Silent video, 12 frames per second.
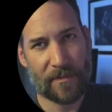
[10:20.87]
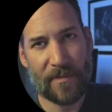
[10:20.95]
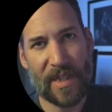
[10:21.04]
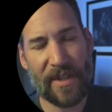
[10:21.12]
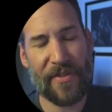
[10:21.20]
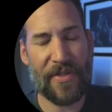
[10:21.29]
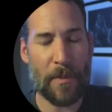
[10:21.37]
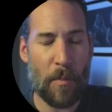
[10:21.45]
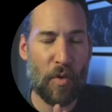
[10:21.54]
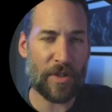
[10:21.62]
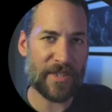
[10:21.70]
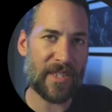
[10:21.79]
the
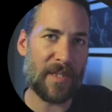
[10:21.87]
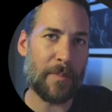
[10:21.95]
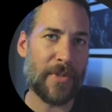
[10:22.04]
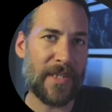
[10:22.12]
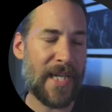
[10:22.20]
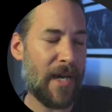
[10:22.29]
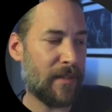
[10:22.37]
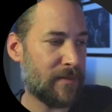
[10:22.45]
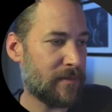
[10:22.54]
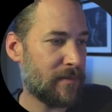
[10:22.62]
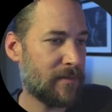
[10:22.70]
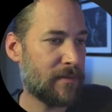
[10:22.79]
more it's going to put
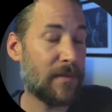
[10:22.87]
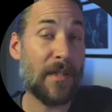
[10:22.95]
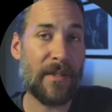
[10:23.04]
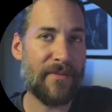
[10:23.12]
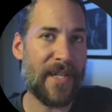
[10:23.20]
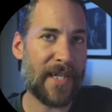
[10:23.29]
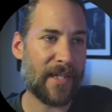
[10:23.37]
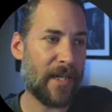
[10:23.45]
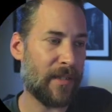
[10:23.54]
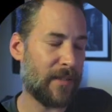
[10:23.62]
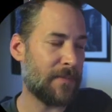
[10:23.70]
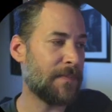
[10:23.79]
down of that color.